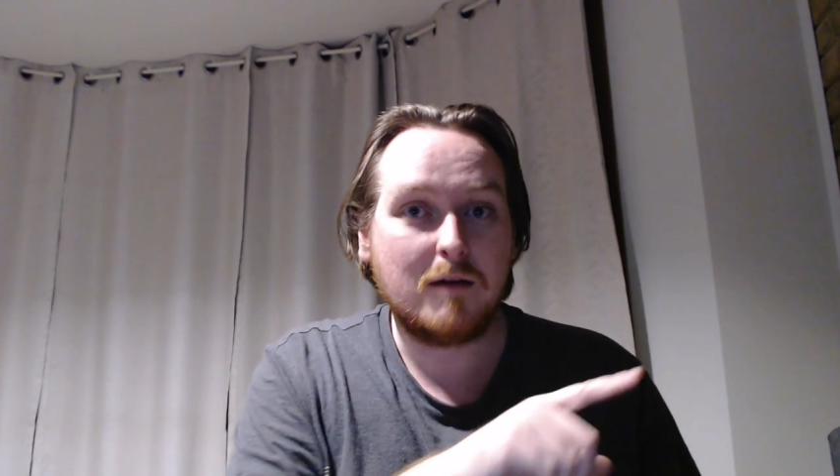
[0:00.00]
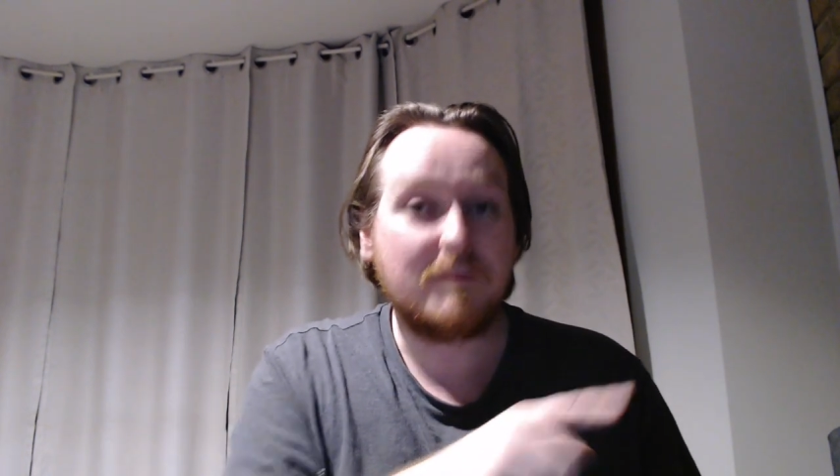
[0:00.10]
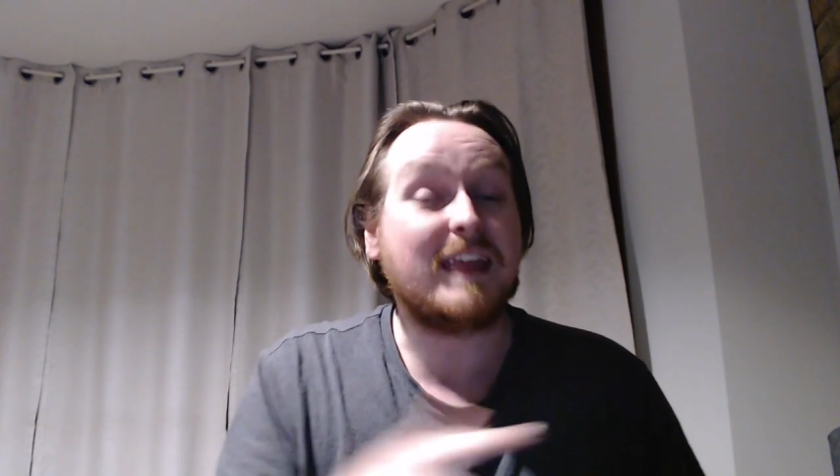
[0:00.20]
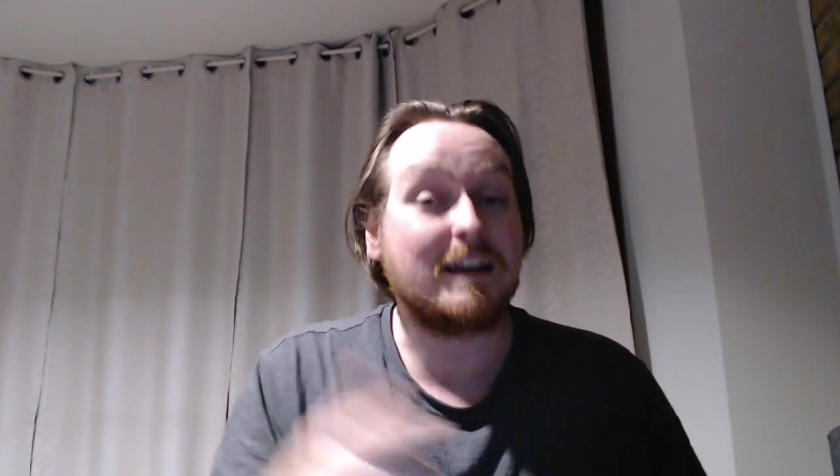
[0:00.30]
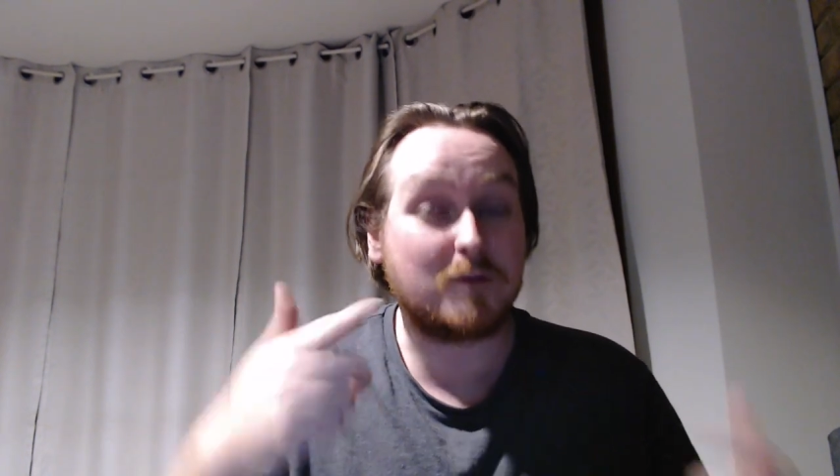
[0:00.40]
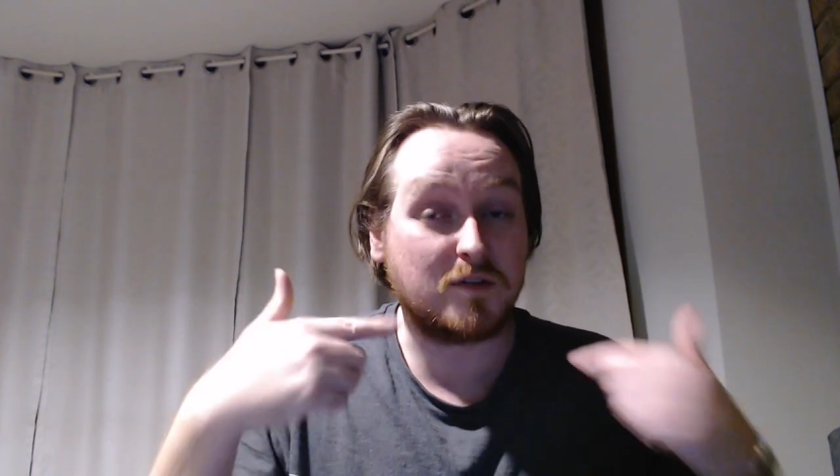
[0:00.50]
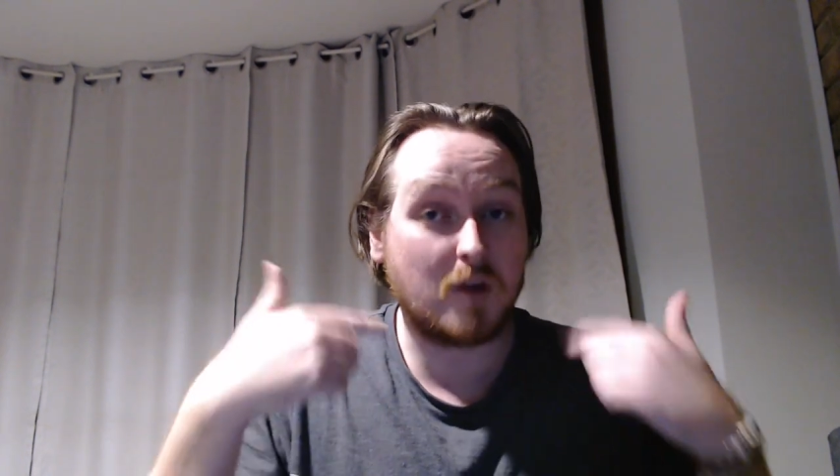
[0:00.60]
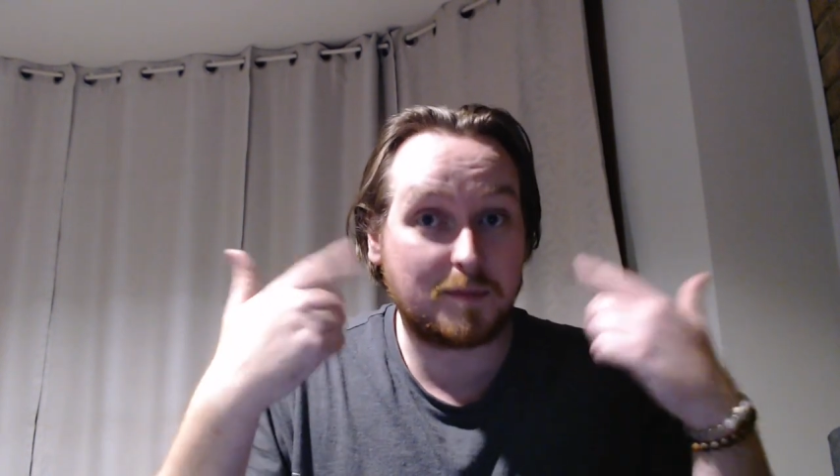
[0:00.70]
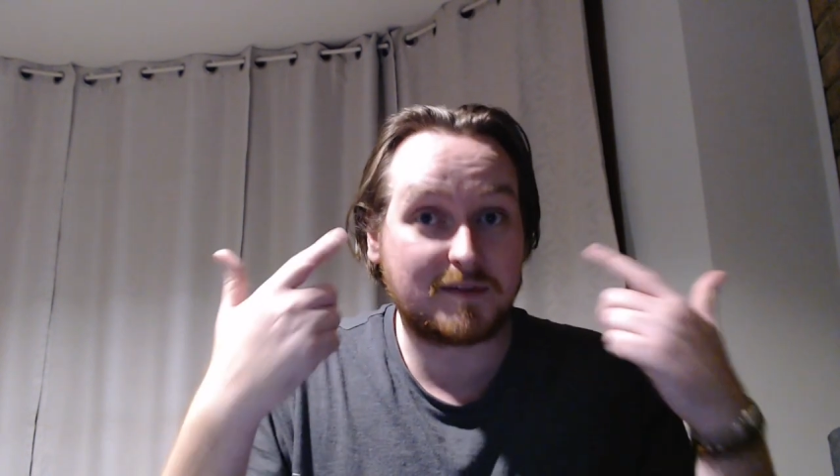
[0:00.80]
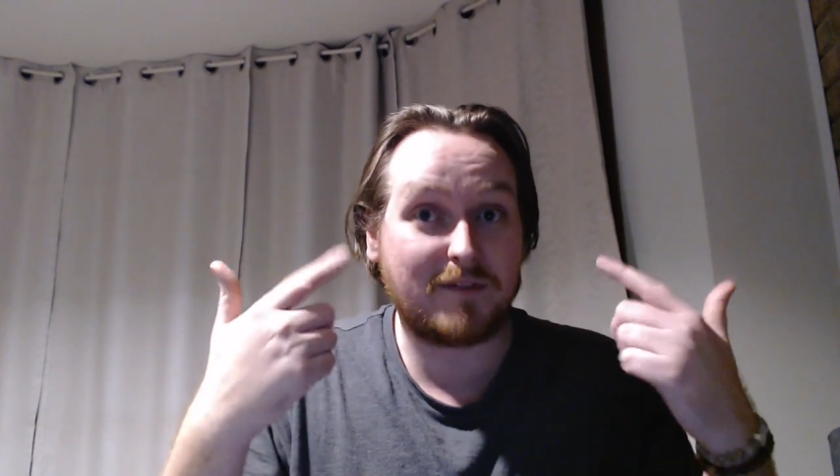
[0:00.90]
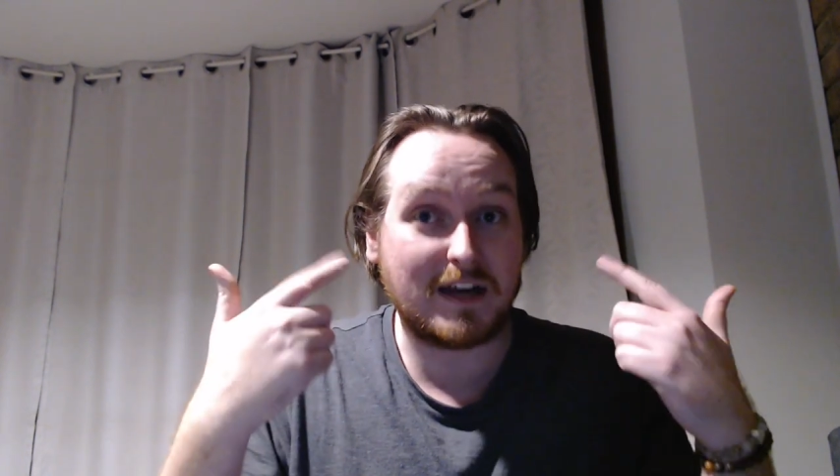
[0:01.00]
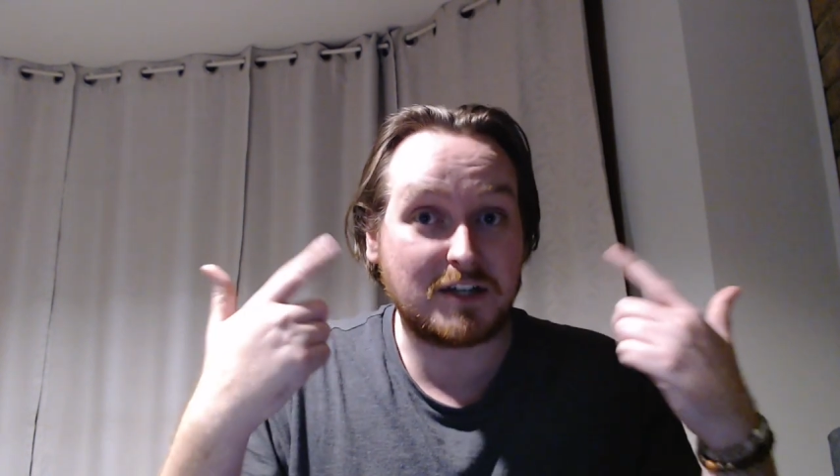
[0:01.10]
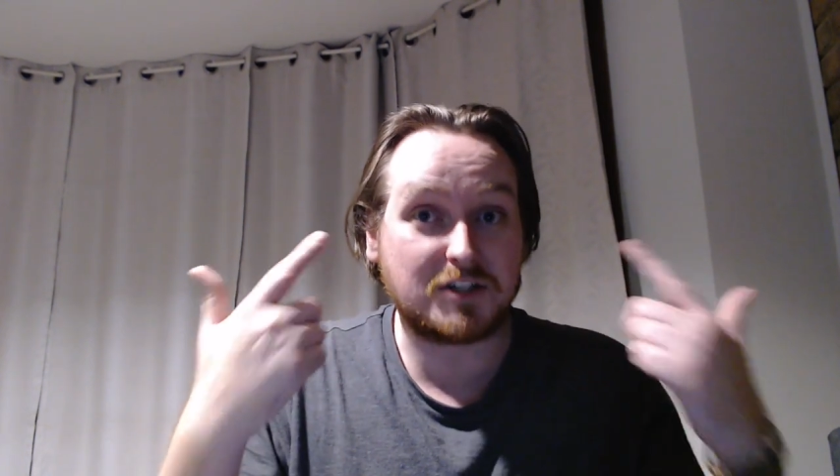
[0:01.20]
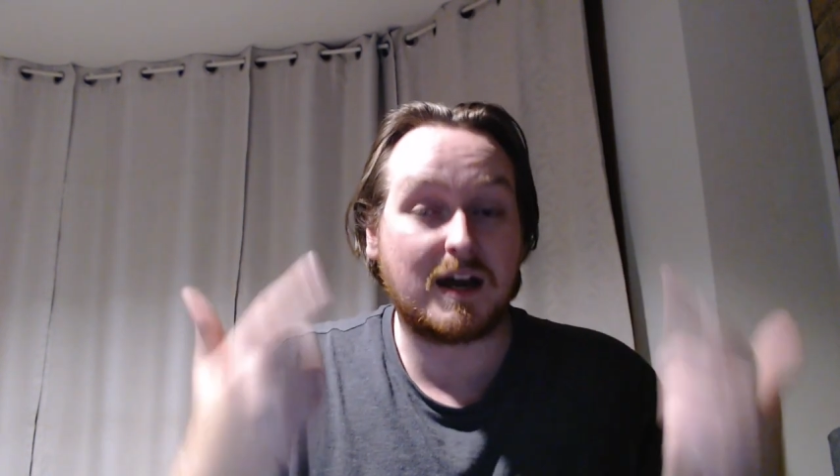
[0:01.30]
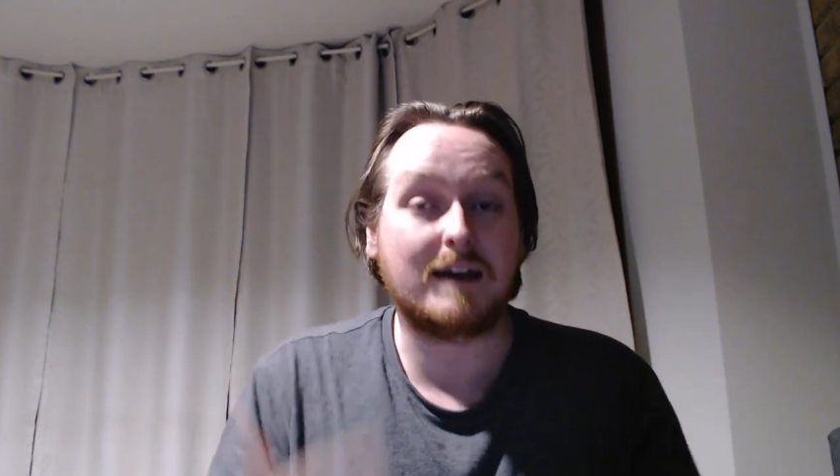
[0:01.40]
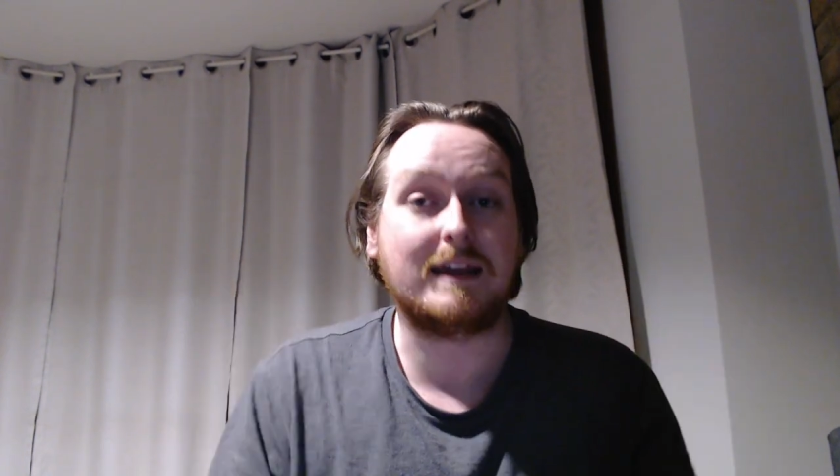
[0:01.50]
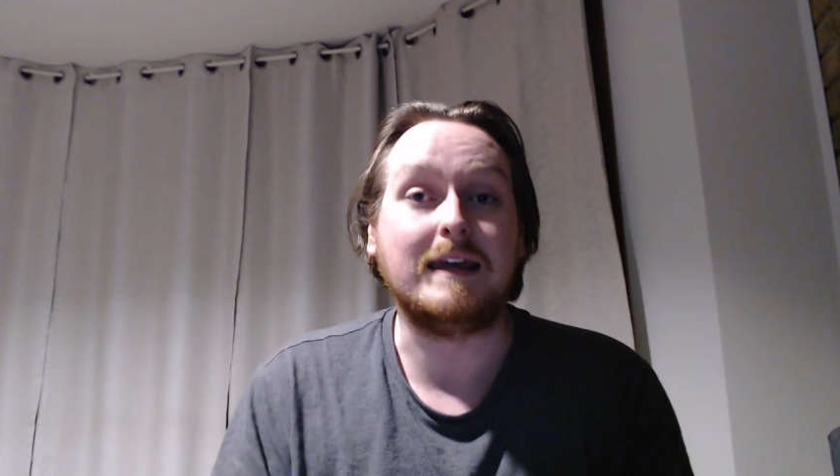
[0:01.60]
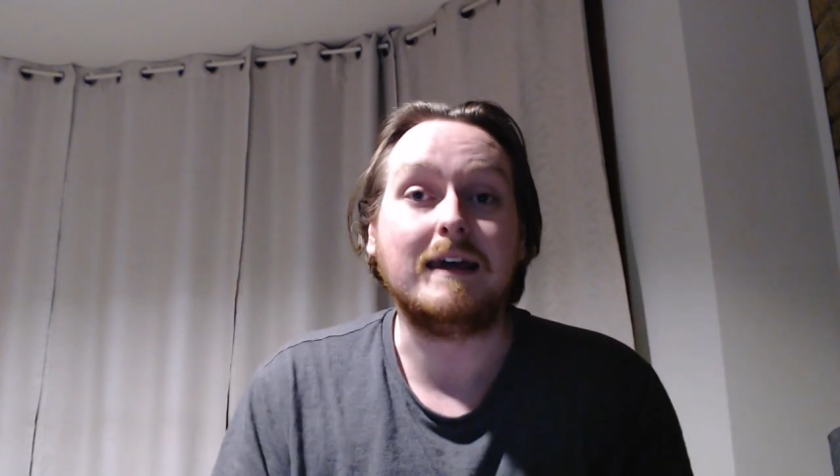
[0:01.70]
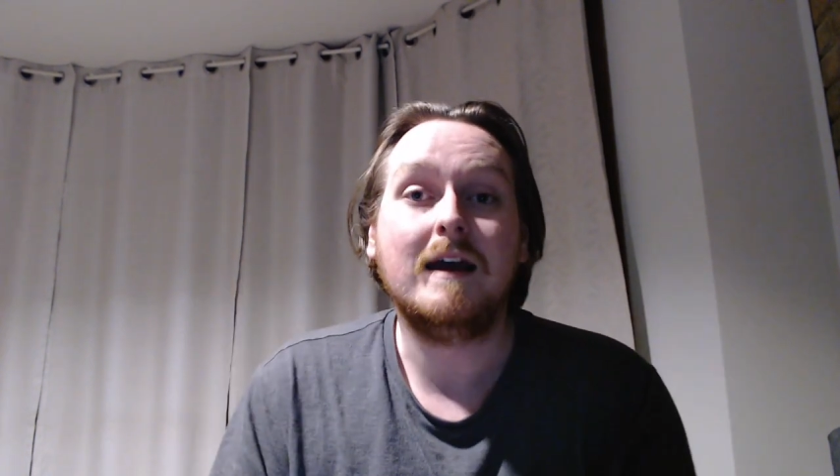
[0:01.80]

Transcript: thanks to his observation haki.